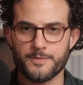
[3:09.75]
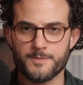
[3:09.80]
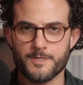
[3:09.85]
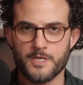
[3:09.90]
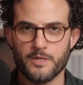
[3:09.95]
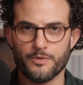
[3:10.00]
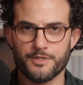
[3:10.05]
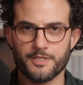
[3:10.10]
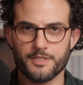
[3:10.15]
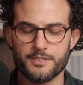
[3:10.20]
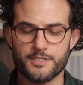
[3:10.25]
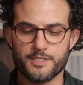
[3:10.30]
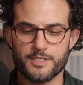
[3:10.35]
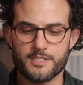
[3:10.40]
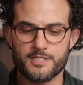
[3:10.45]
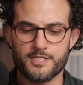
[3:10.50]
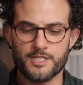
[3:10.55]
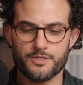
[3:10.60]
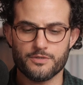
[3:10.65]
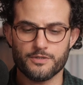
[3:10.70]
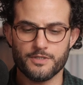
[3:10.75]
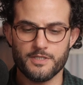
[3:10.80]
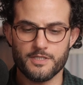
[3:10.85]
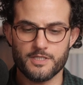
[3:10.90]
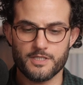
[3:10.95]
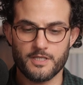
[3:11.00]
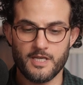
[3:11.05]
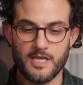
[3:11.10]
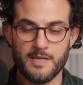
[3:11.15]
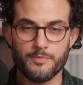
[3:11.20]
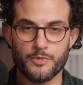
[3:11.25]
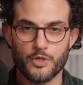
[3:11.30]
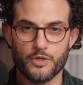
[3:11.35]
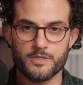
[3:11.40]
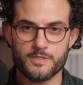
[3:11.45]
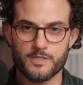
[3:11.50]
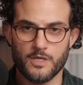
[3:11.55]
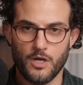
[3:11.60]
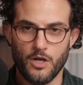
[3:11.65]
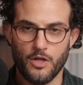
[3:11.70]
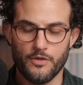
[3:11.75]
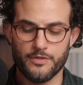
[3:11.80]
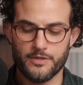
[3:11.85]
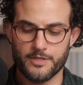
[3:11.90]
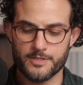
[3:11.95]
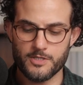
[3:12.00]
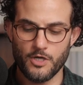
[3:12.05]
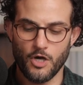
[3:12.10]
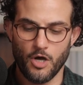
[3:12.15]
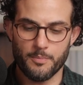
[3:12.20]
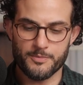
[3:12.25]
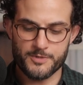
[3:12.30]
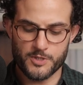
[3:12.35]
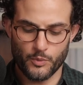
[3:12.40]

So you want to just generally just keep those on the top.